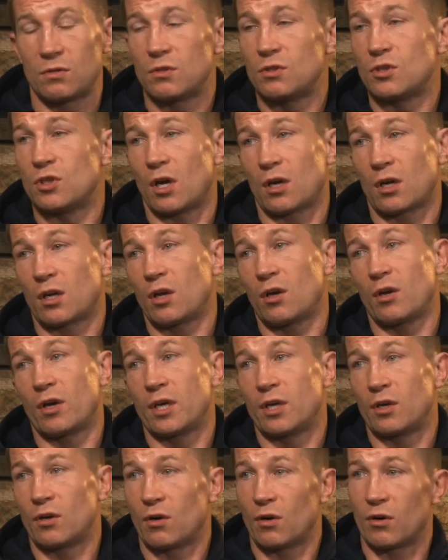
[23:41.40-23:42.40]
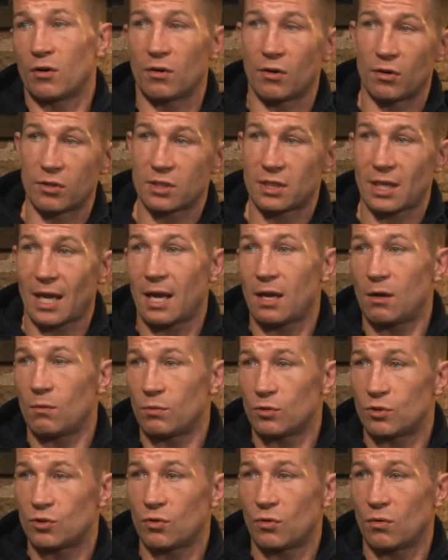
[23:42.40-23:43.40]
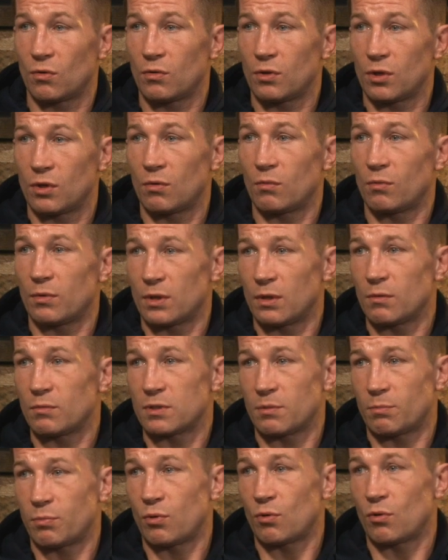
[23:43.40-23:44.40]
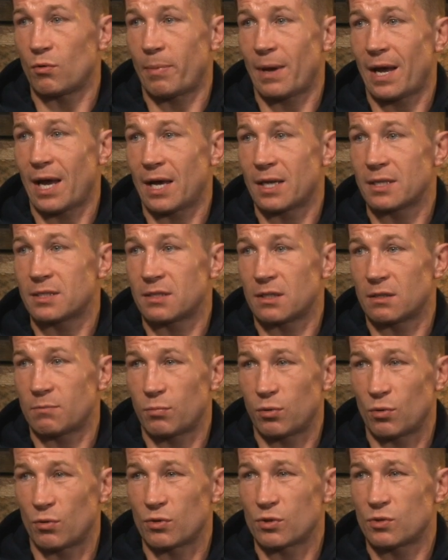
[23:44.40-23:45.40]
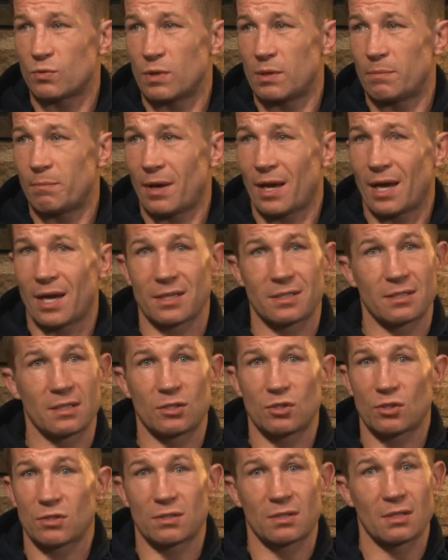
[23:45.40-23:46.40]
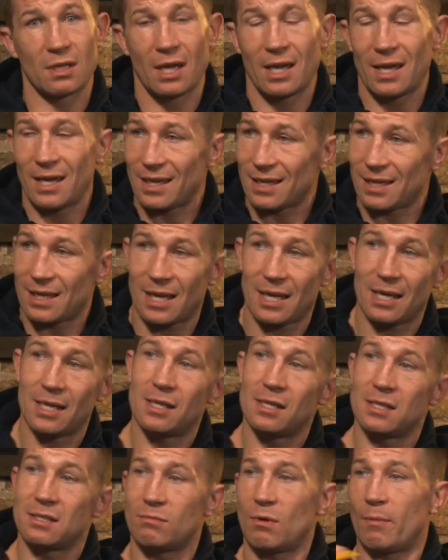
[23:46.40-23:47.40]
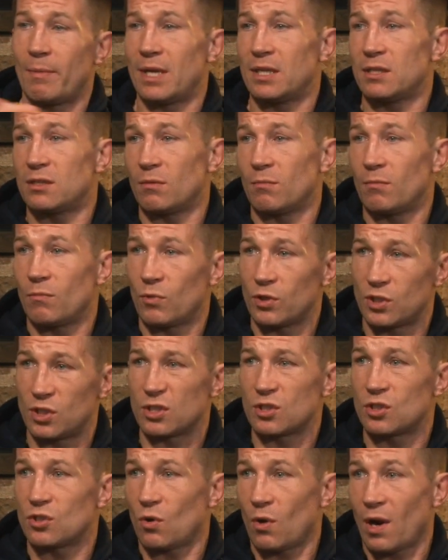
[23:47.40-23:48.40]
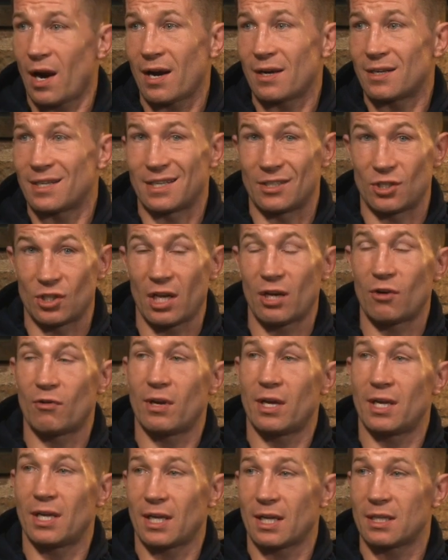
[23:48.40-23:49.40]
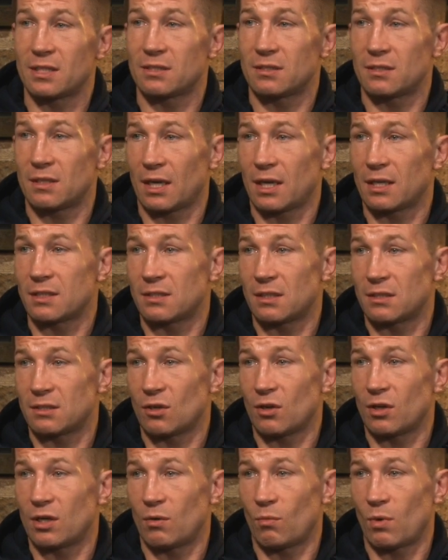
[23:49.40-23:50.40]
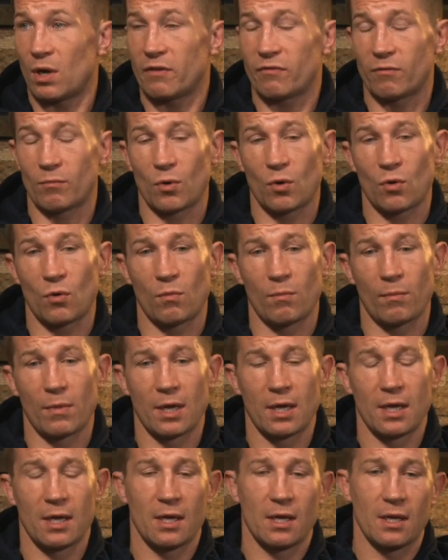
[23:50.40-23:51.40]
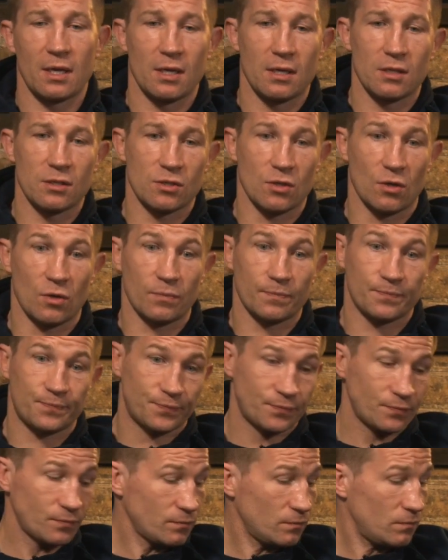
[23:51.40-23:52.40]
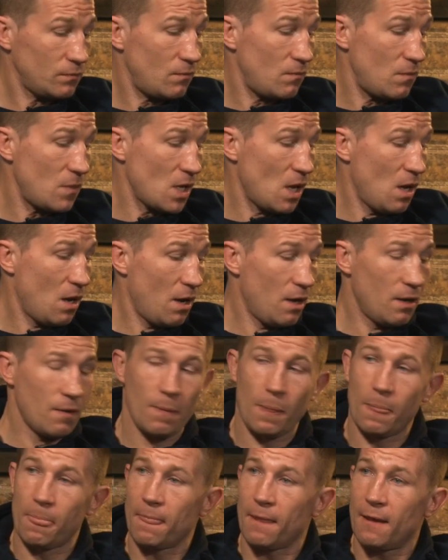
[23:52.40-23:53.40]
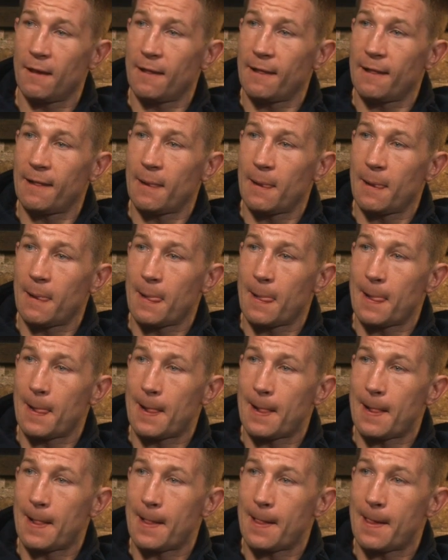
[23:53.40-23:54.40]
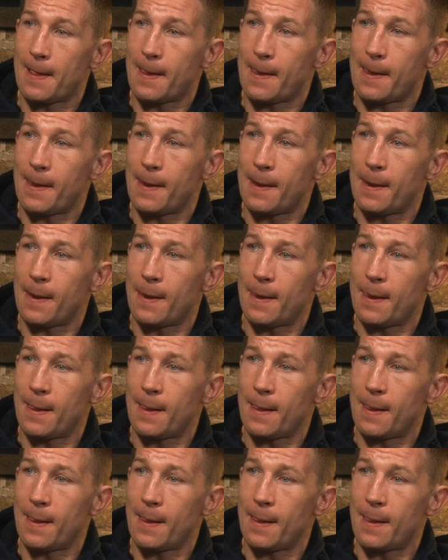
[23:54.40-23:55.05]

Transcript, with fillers: John Klein or, or, or Scannell would throw. You know, when there was a poor pass, a poor sweet pass, it just. Mm. kills momentum, which is so hard to generate against against the side away from home. So, so Leinster churned out players, and it's it, like,